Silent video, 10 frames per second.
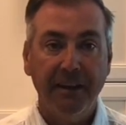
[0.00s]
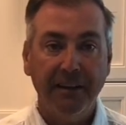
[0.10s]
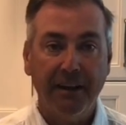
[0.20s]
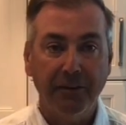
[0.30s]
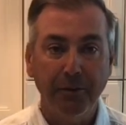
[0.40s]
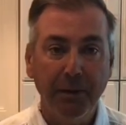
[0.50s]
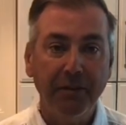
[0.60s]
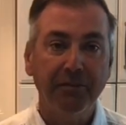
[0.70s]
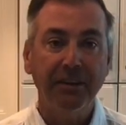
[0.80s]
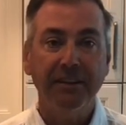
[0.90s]
Now, you may
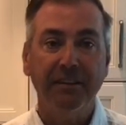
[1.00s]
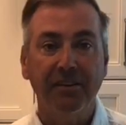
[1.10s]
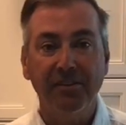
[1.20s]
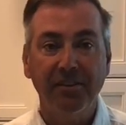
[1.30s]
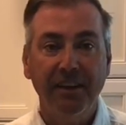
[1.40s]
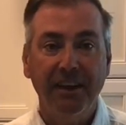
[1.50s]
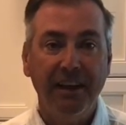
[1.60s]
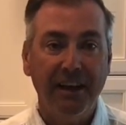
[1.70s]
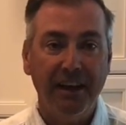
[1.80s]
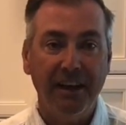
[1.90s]
have seen this
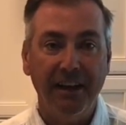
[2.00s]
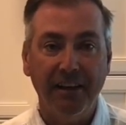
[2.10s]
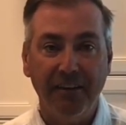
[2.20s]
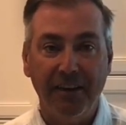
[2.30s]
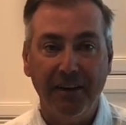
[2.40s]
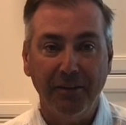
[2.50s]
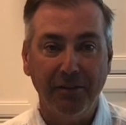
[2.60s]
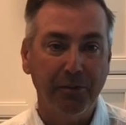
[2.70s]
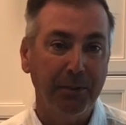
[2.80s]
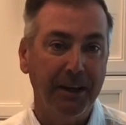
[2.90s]

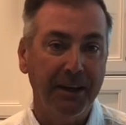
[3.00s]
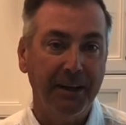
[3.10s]
displayed